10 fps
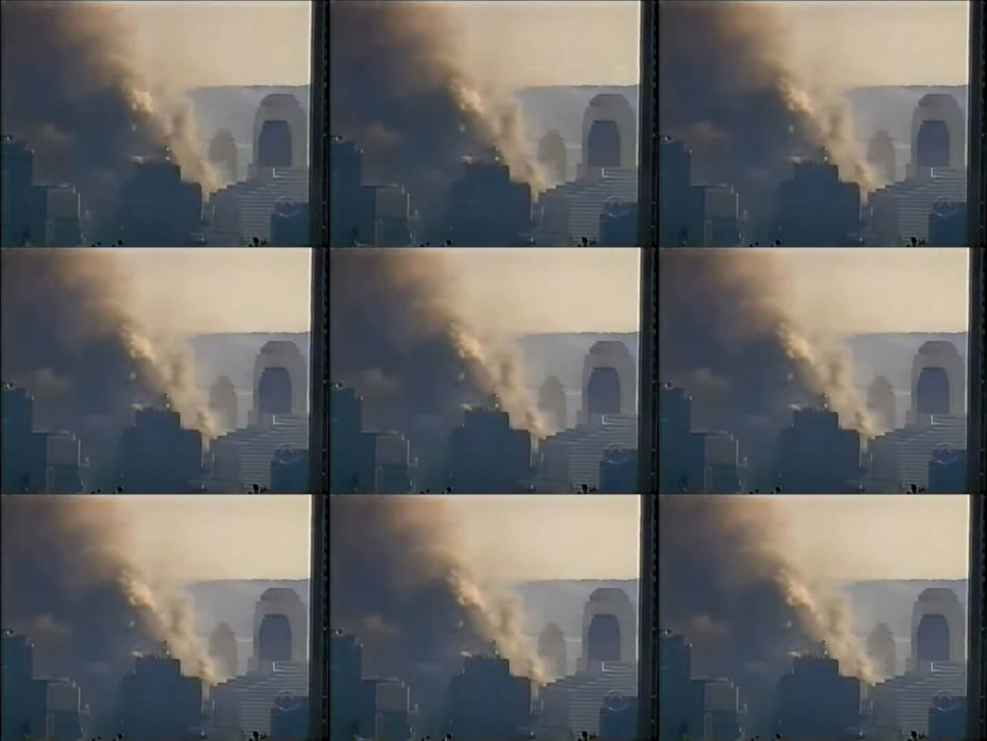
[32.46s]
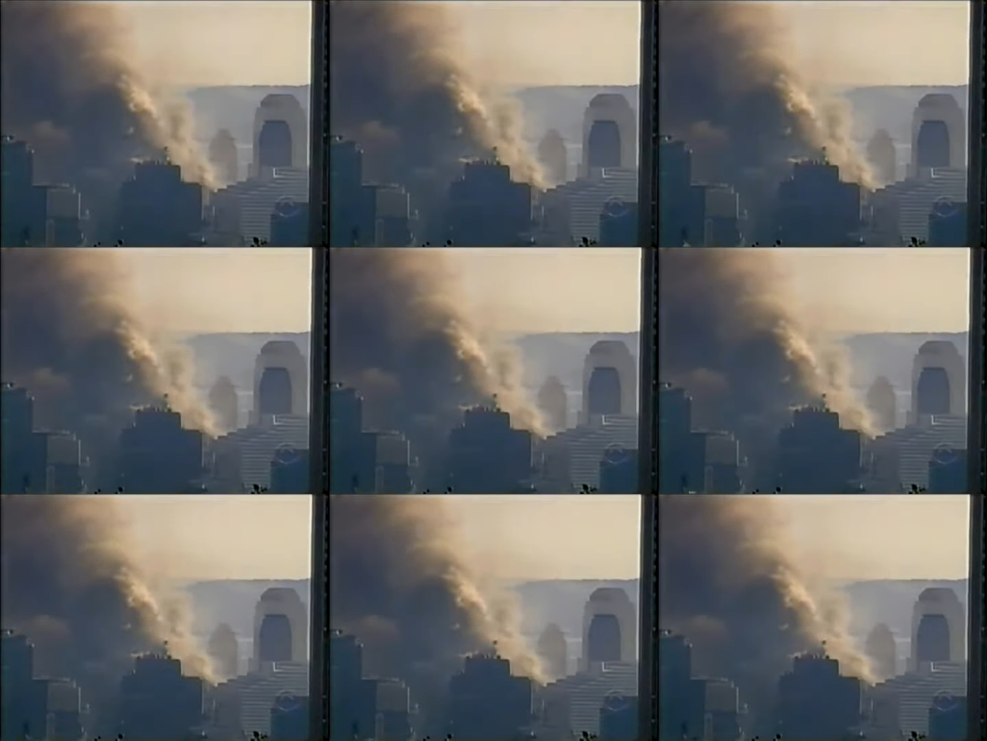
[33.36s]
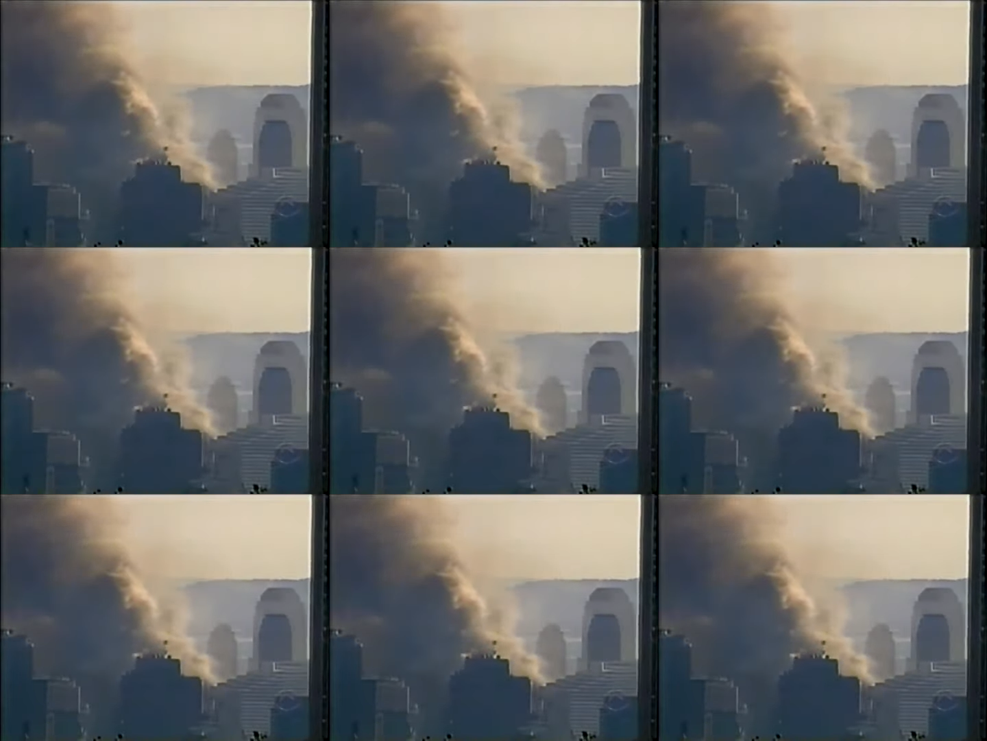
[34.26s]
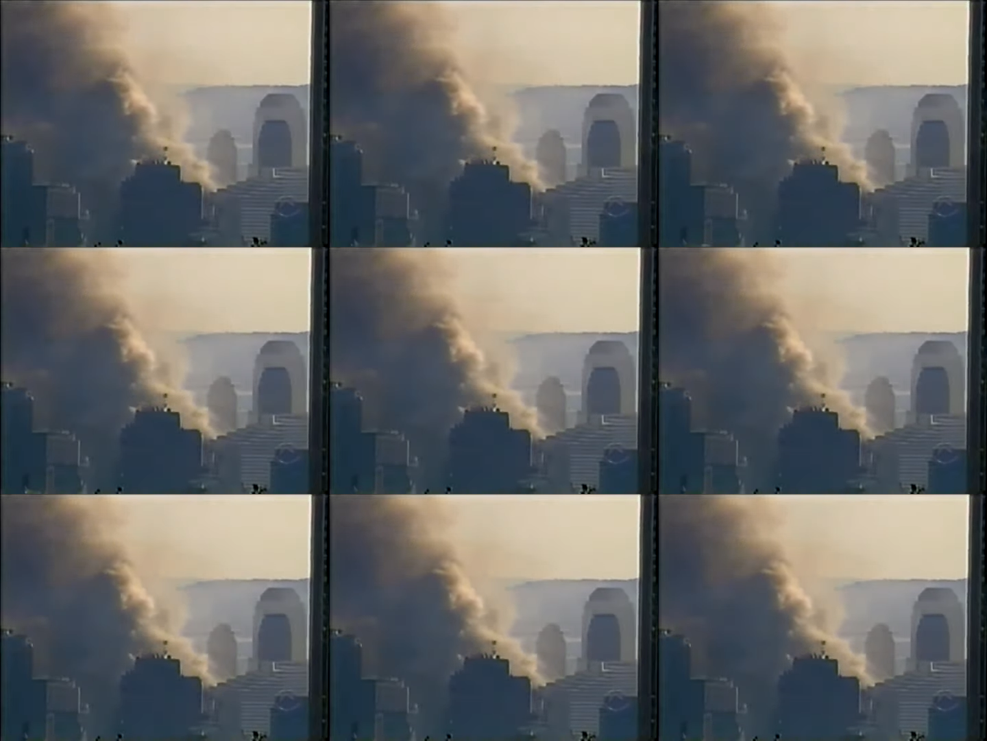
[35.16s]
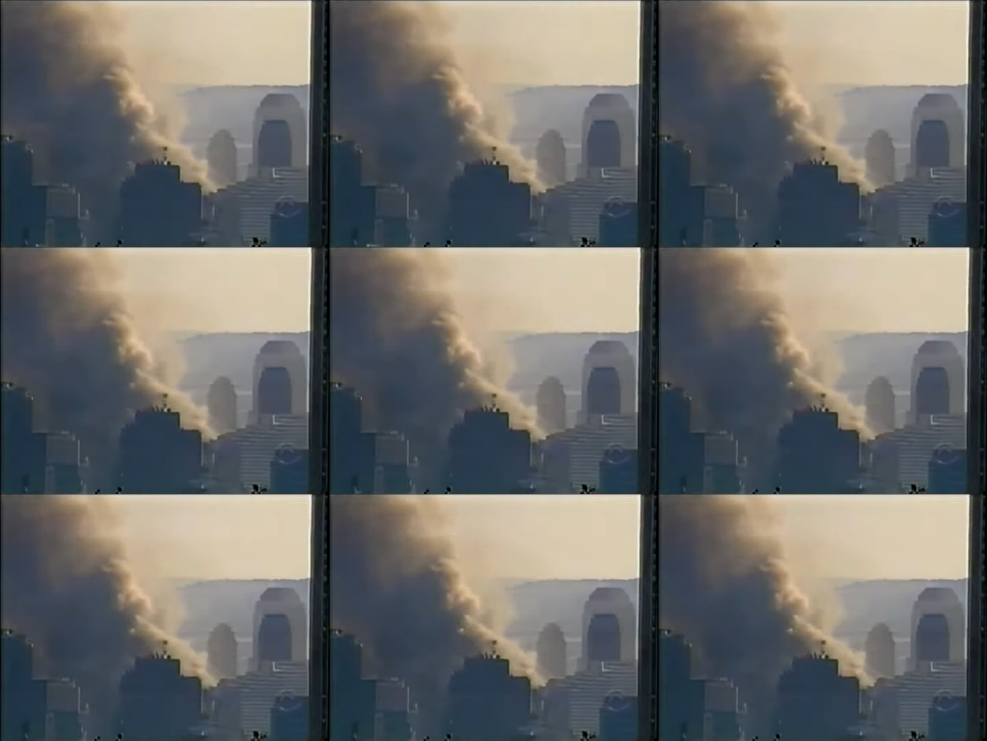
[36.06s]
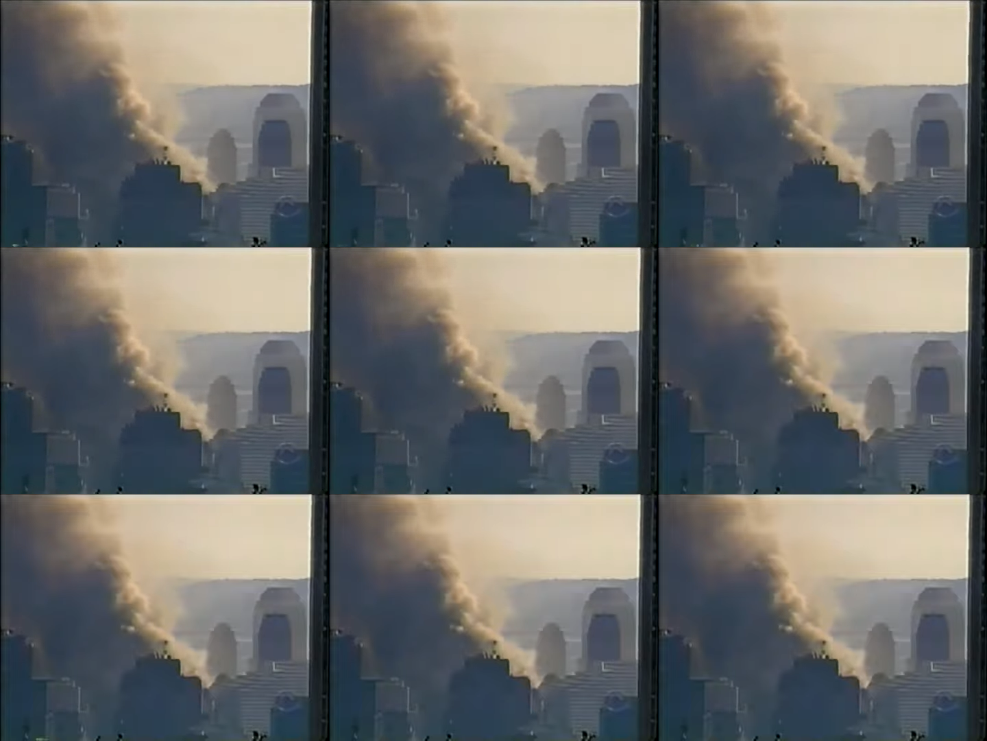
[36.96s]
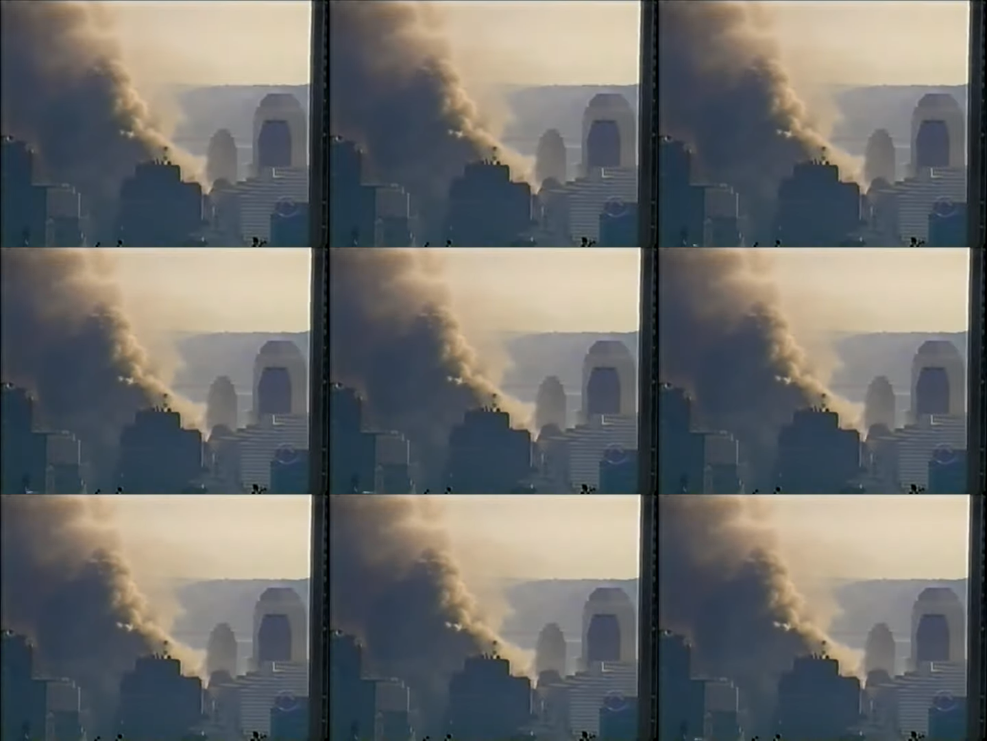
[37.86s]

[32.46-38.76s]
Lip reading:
(no speaker visible)